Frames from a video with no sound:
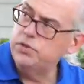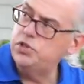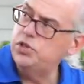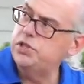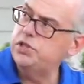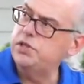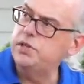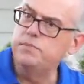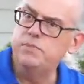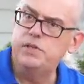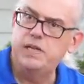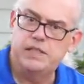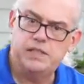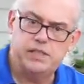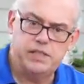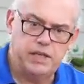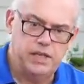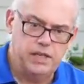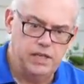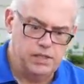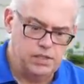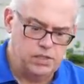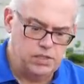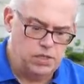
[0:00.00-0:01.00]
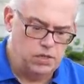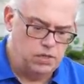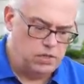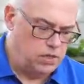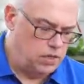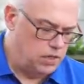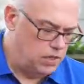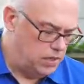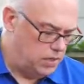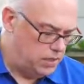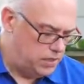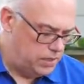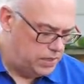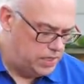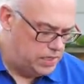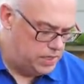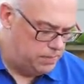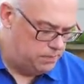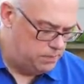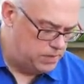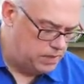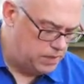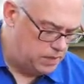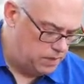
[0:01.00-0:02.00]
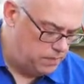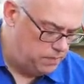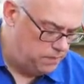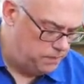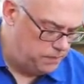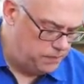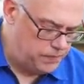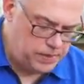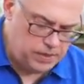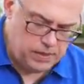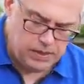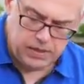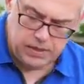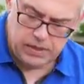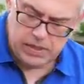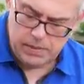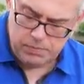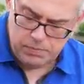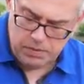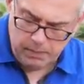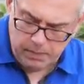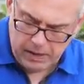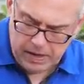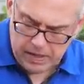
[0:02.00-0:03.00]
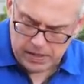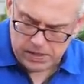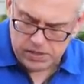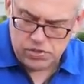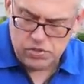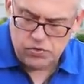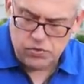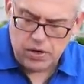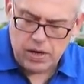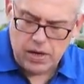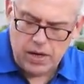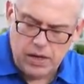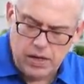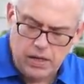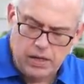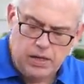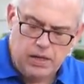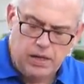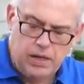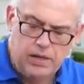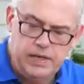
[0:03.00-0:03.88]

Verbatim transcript: just some desiccant to keep the box dry.